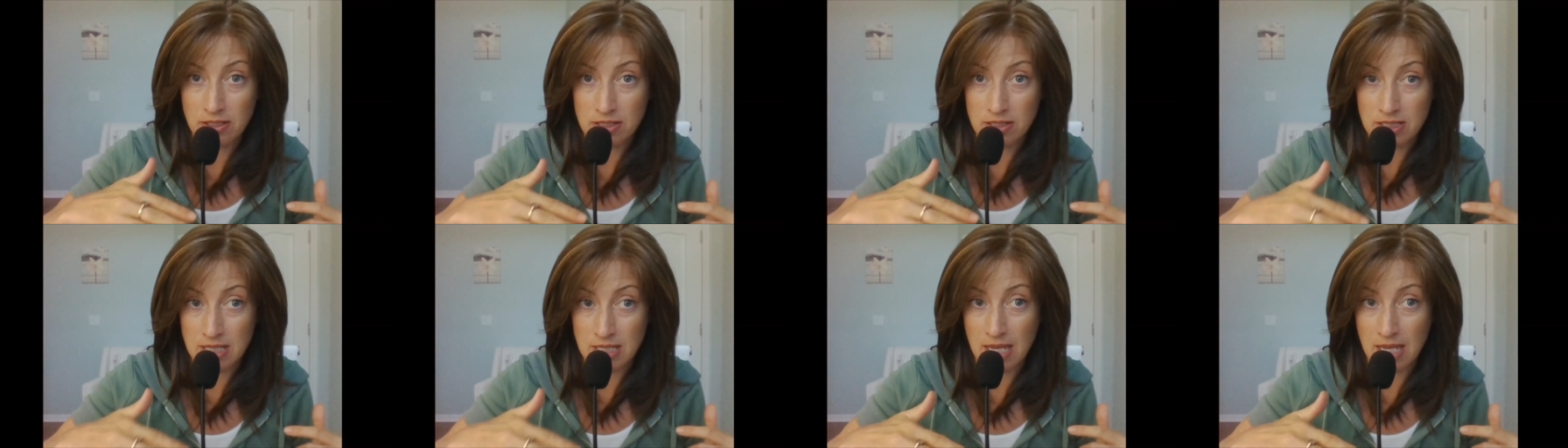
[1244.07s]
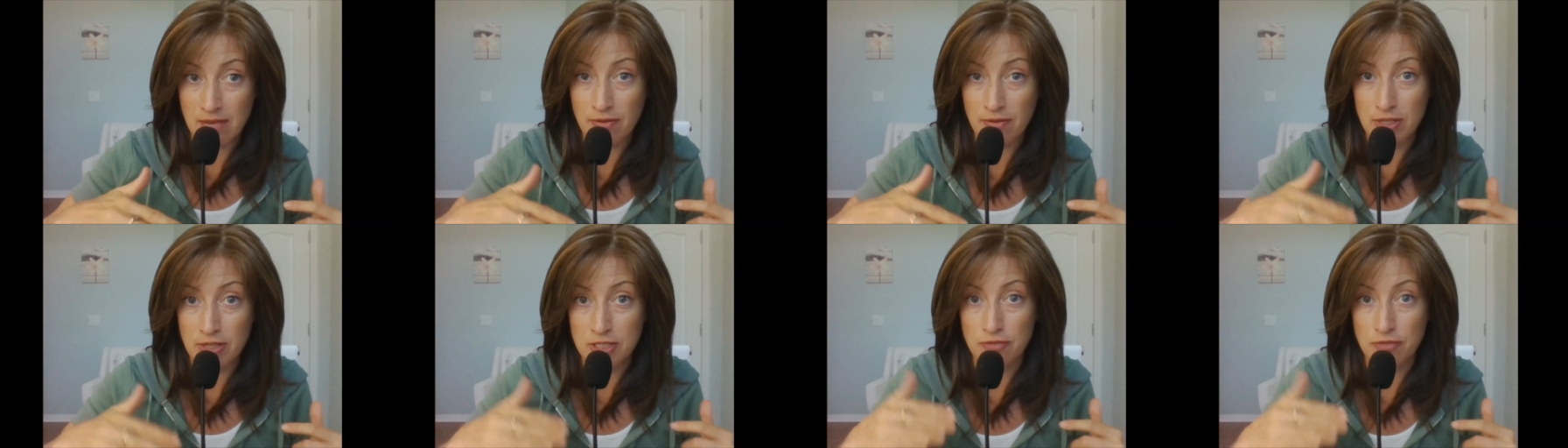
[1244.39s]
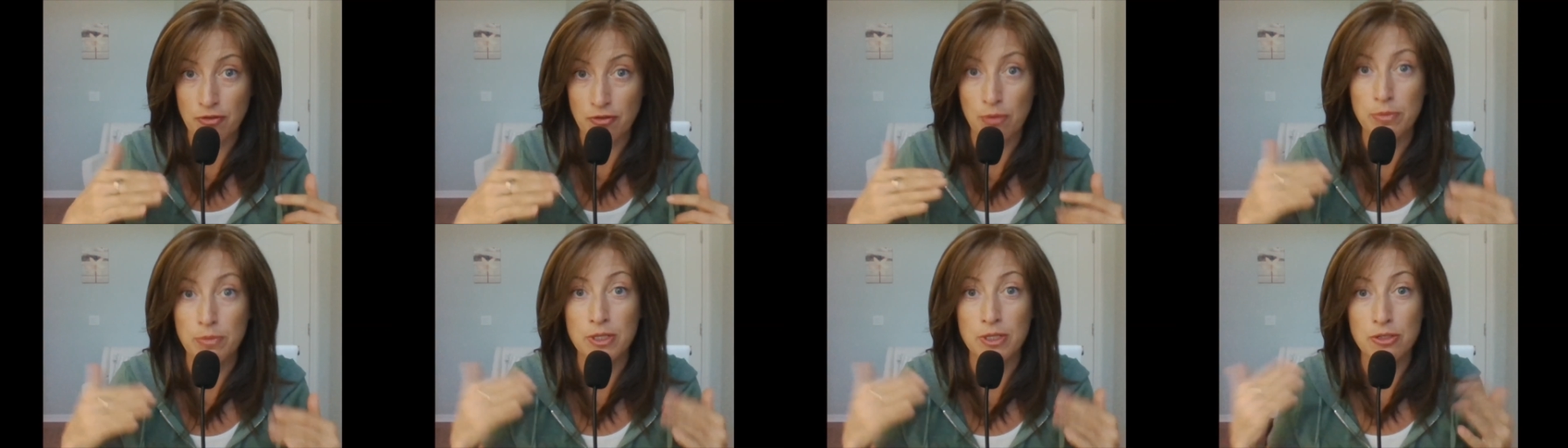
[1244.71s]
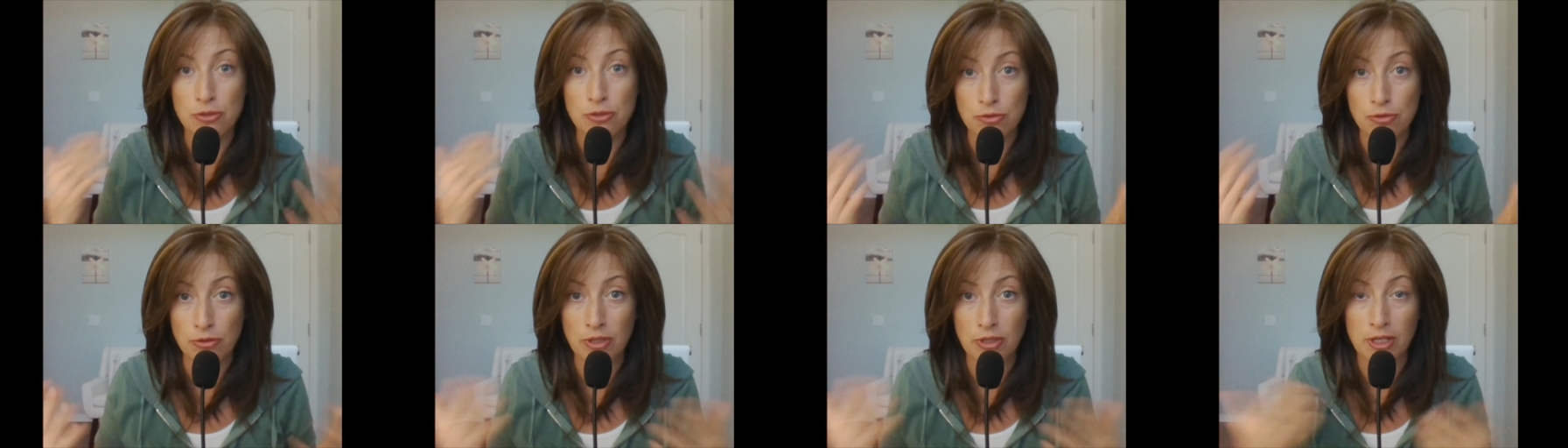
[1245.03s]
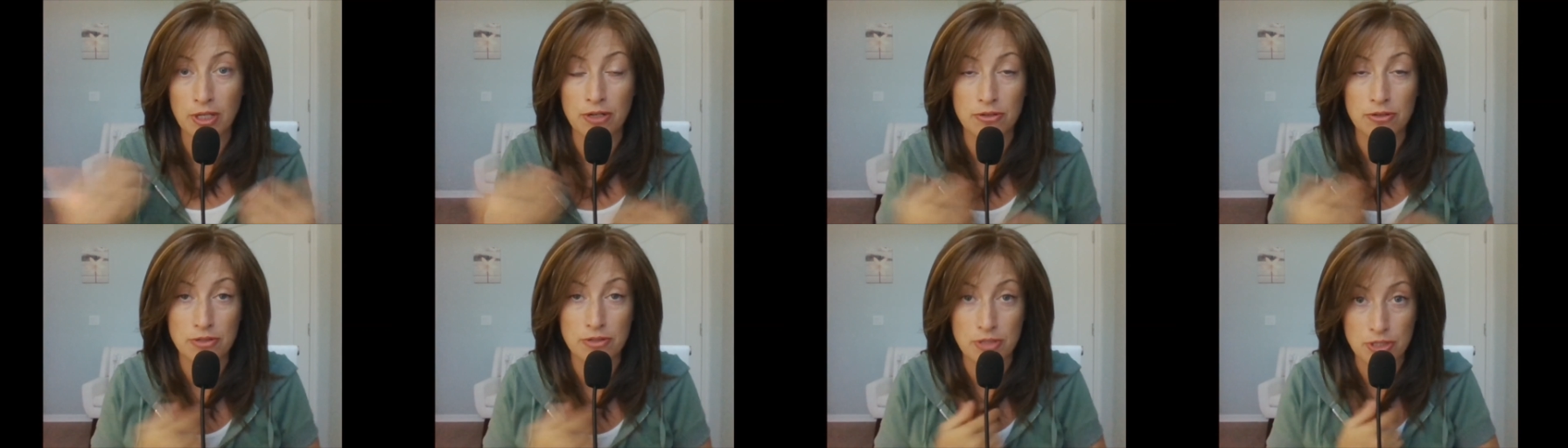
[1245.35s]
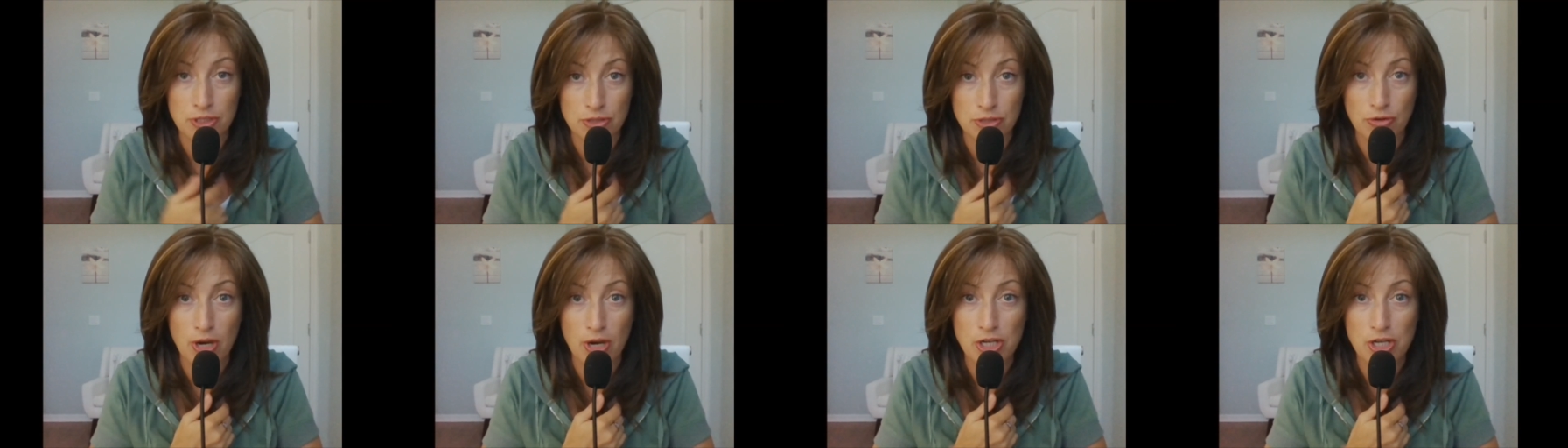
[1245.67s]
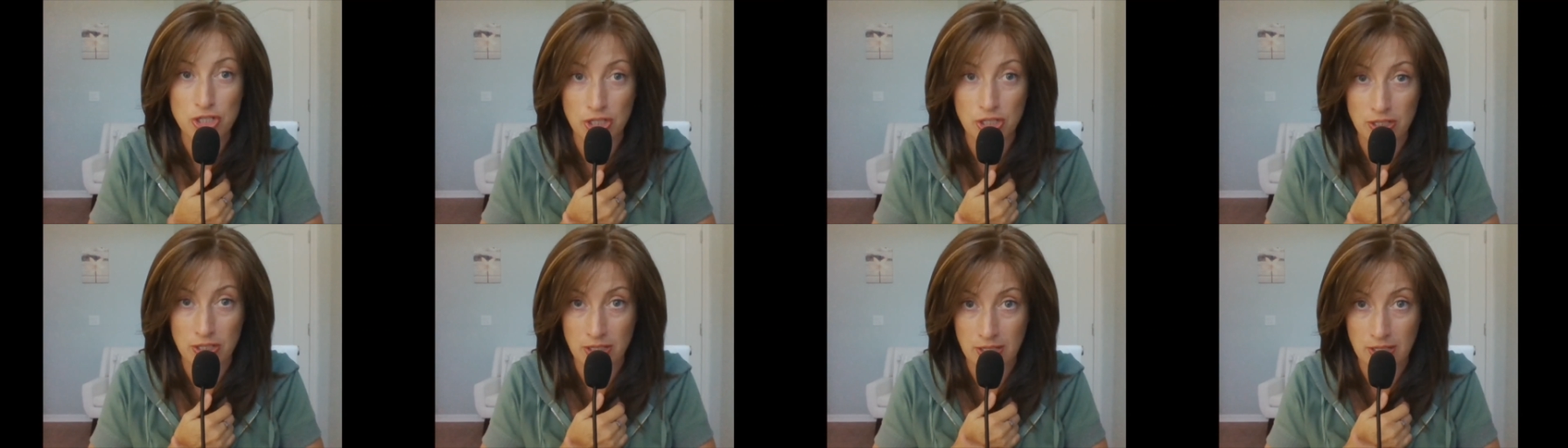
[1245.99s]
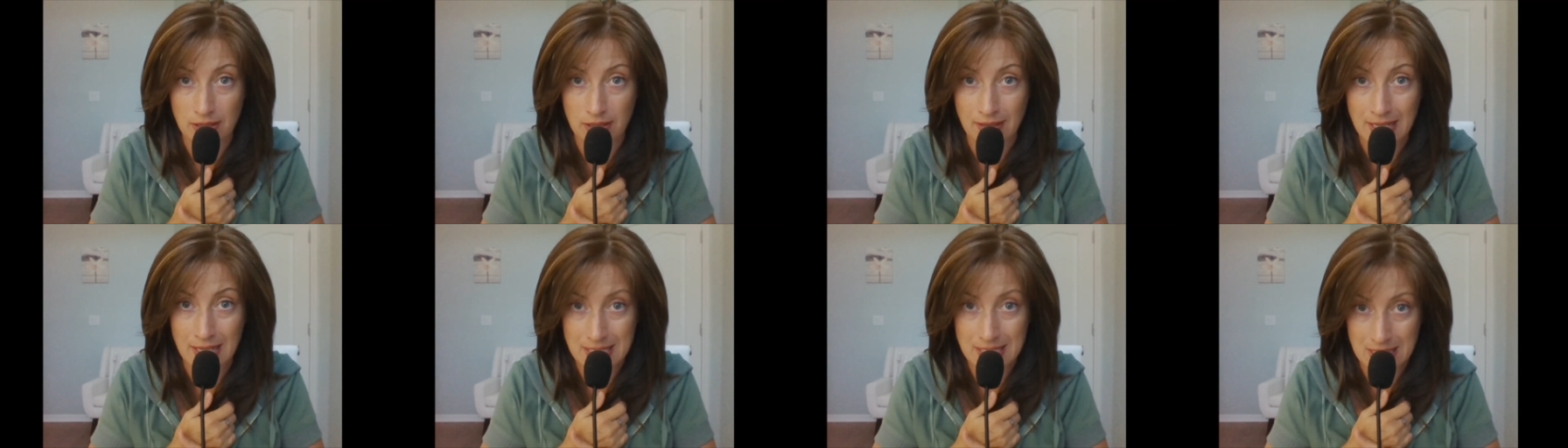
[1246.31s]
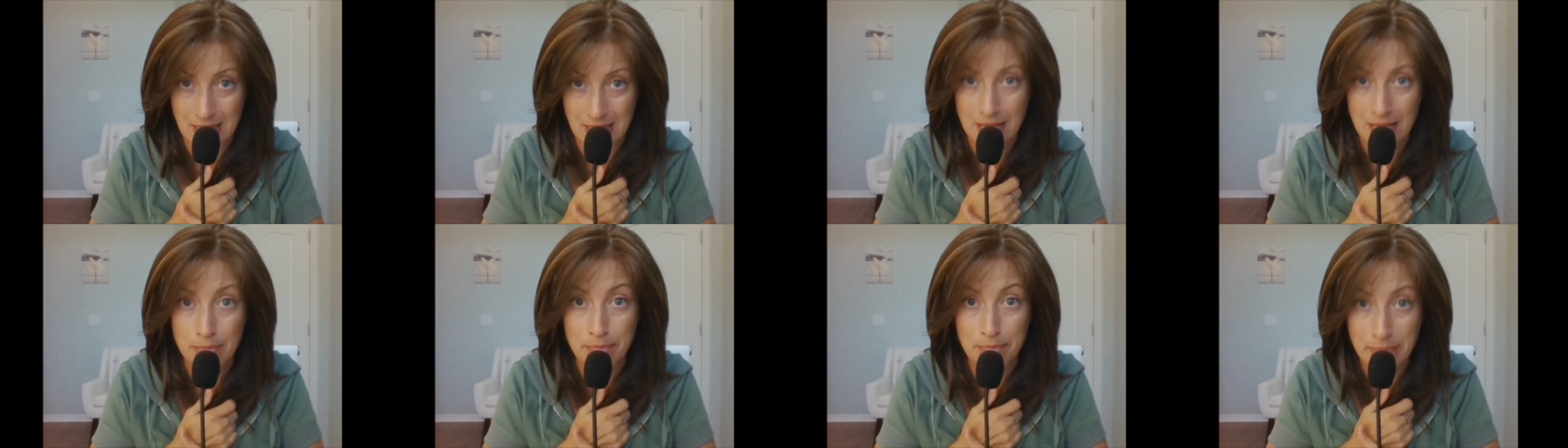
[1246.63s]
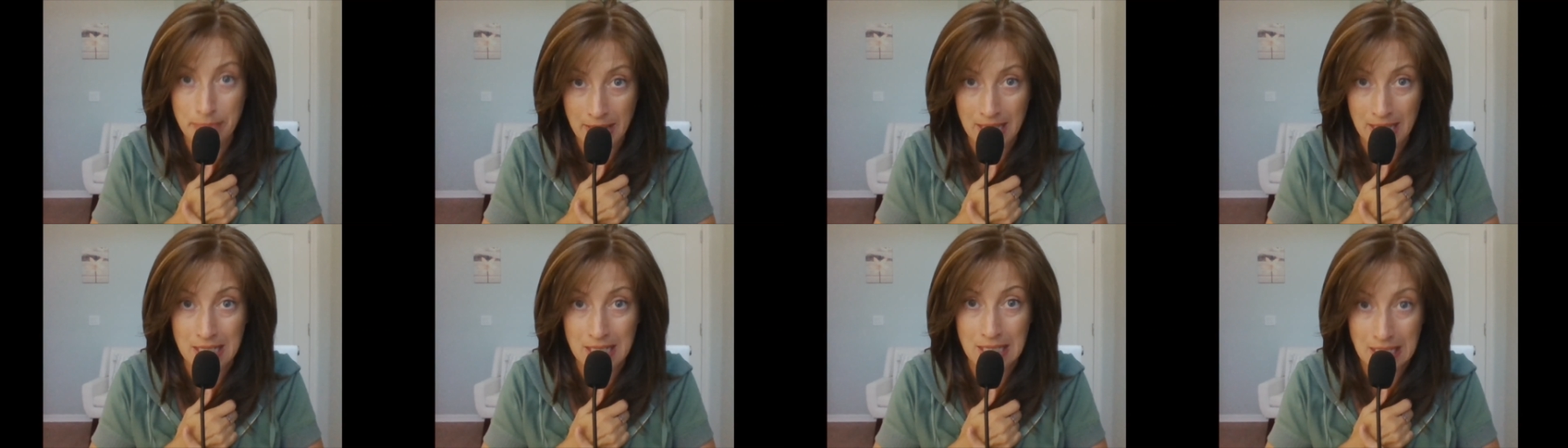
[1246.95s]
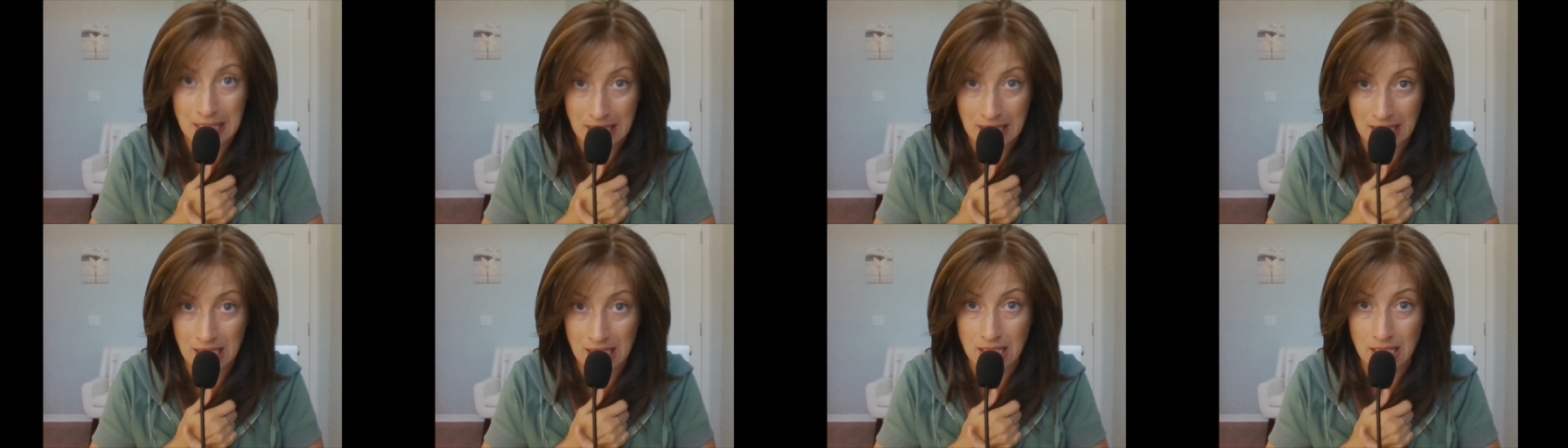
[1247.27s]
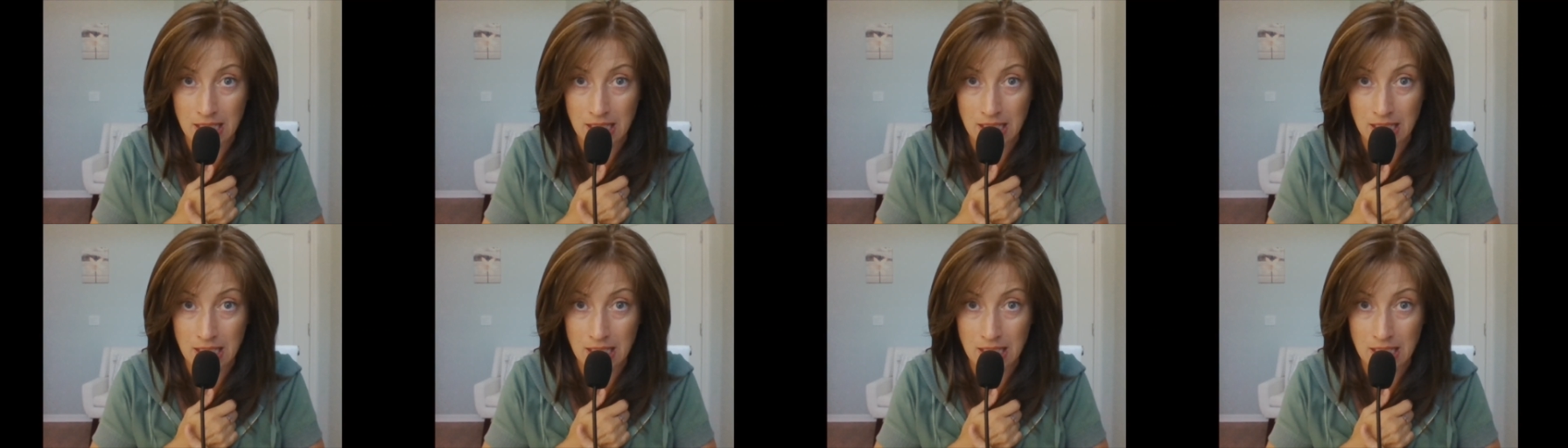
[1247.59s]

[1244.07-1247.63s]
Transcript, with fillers: save us from the nuclear destruction that's impending.